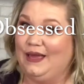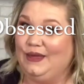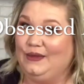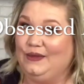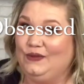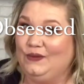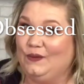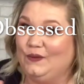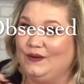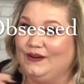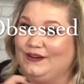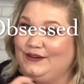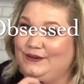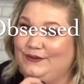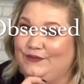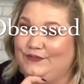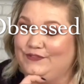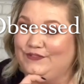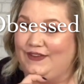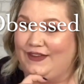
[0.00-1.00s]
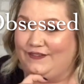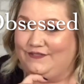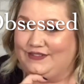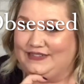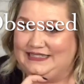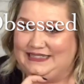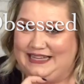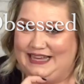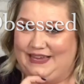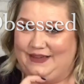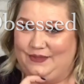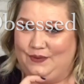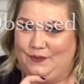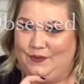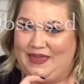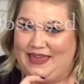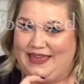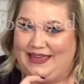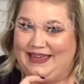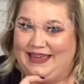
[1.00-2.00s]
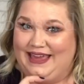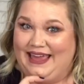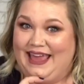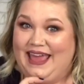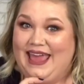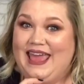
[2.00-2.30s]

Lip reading: your new favorite day of the week.